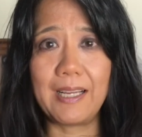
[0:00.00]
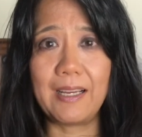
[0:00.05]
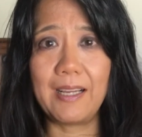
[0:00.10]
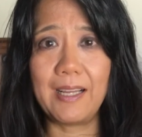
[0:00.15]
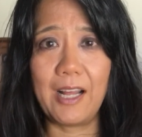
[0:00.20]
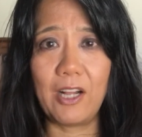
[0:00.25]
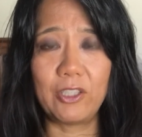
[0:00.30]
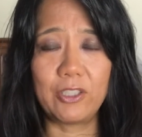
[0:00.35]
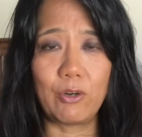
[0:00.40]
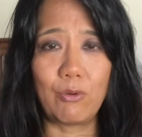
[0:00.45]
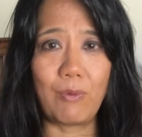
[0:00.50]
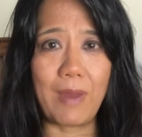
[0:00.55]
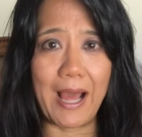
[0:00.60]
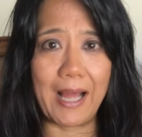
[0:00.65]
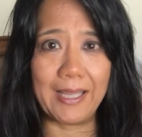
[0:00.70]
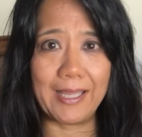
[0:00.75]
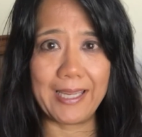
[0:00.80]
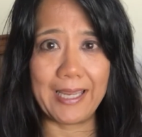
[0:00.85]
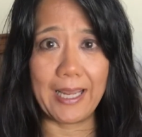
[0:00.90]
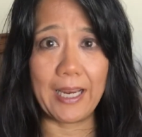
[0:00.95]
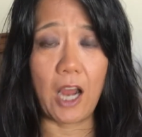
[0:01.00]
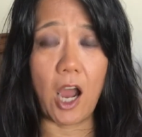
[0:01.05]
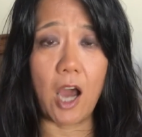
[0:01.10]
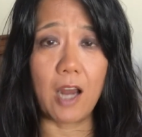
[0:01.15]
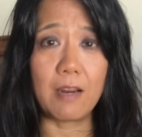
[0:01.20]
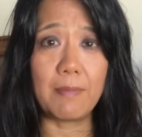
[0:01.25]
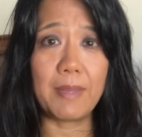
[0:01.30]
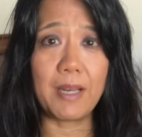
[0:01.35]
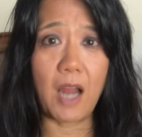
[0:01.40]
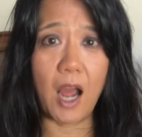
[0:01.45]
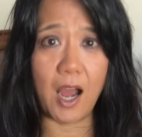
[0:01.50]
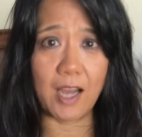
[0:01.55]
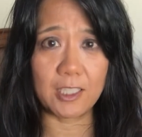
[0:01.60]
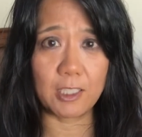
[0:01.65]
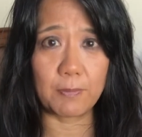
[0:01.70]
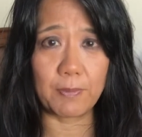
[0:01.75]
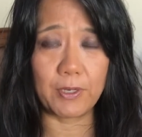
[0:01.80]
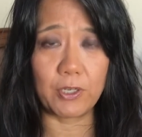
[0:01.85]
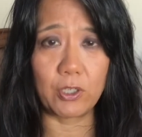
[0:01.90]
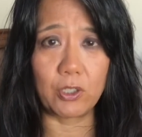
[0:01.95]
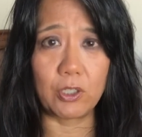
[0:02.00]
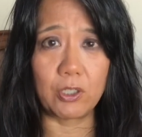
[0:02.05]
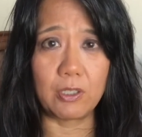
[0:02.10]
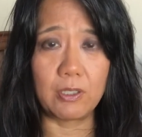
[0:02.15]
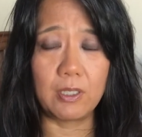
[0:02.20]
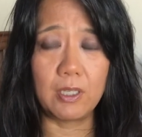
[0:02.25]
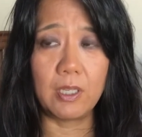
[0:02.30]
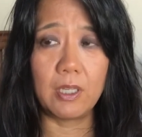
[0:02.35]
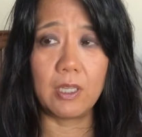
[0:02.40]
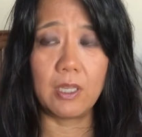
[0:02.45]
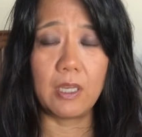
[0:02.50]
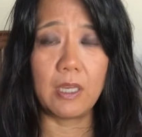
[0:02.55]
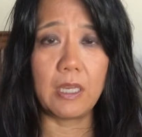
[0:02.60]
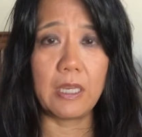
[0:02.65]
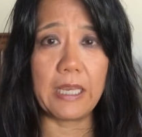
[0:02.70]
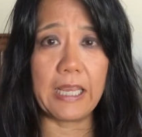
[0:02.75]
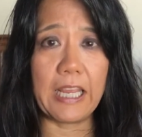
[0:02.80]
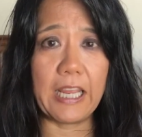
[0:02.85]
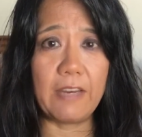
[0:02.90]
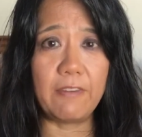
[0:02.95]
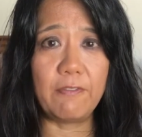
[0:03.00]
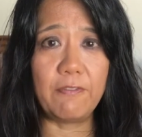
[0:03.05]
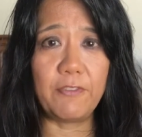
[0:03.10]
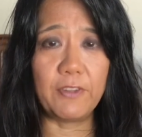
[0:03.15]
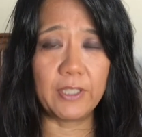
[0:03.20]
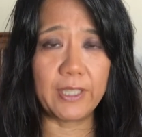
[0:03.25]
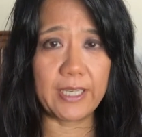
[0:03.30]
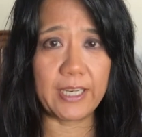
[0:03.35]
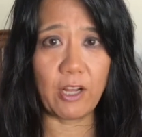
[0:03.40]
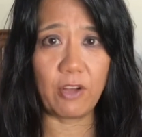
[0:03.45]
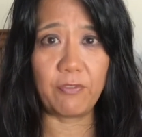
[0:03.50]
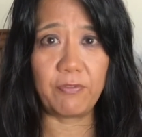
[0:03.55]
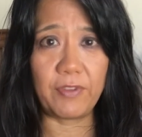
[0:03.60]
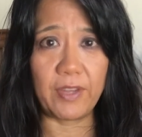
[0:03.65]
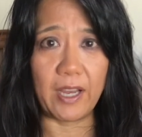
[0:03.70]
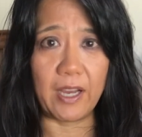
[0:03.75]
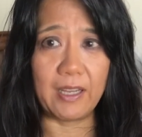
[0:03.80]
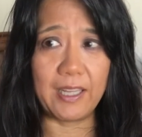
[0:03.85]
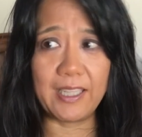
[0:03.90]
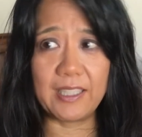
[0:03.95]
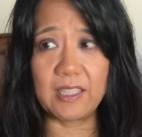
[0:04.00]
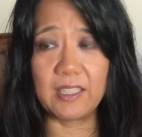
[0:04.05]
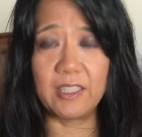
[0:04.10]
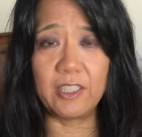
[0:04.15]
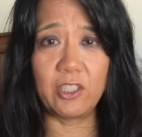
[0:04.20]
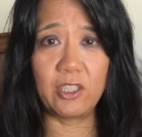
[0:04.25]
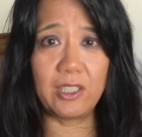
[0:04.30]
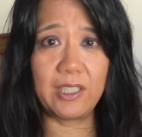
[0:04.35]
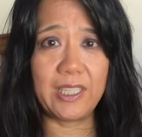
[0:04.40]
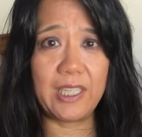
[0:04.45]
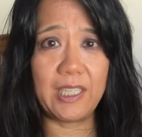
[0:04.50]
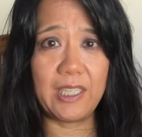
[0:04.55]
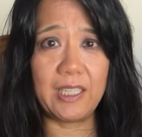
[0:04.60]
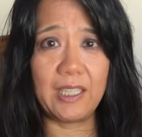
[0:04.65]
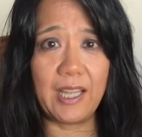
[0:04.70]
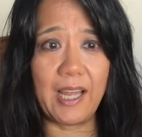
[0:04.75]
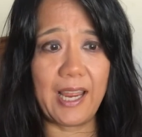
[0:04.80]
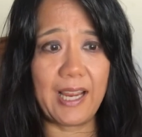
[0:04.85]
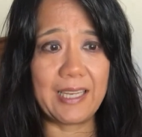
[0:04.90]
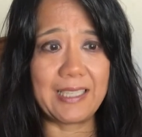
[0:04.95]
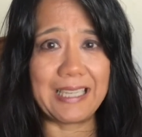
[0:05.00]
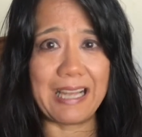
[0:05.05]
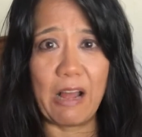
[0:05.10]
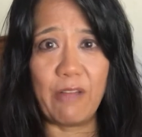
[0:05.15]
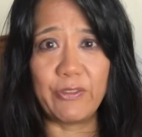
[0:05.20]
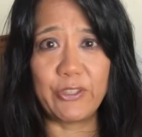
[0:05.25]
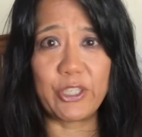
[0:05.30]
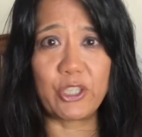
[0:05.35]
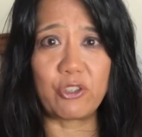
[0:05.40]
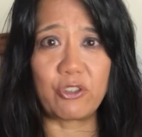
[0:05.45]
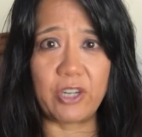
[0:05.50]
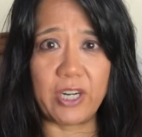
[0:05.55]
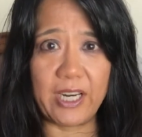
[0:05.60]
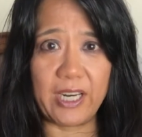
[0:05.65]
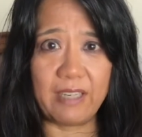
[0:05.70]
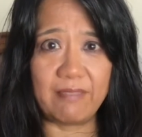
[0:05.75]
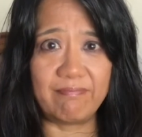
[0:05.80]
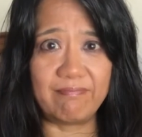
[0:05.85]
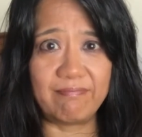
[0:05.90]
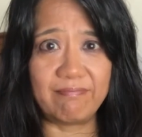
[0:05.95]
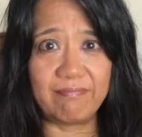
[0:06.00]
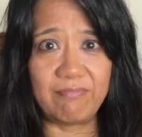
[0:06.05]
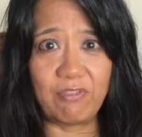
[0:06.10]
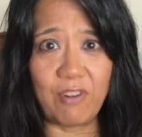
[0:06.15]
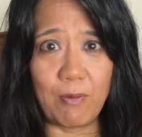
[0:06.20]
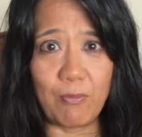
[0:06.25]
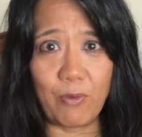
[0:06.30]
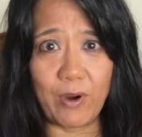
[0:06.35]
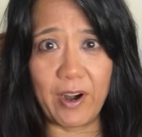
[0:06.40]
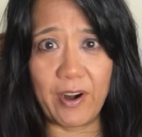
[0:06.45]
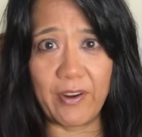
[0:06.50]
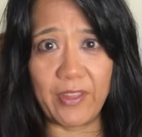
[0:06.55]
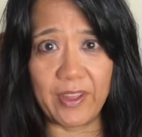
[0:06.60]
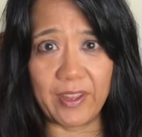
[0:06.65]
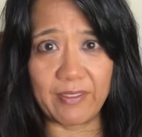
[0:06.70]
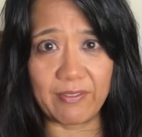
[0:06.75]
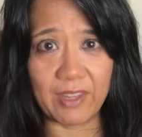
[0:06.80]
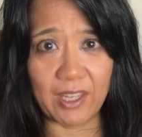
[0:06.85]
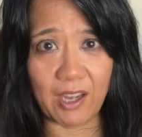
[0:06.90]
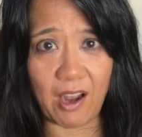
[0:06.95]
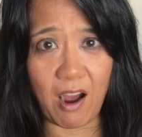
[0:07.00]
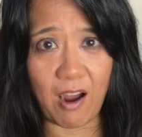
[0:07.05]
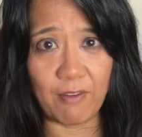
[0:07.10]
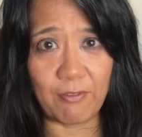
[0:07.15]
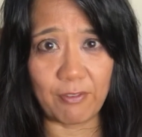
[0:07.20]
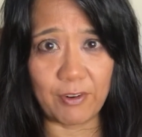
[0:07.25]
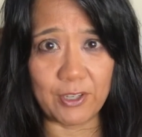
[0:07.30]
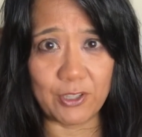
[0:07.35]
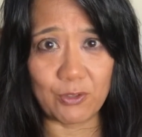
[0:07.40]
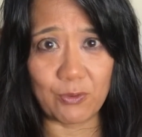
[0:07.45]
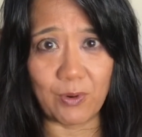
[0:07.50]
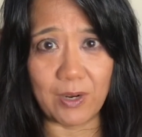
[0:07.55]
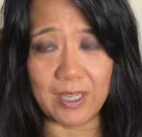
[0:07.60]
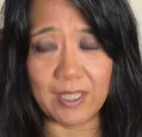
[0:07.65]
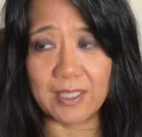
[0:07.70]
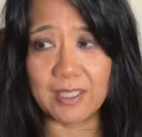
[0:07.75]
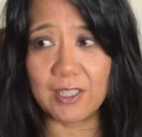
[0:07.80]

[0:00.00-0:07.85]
held a rally at Hahnemann Hospital in Philadelphia. It's literally like down the street from where the conference was.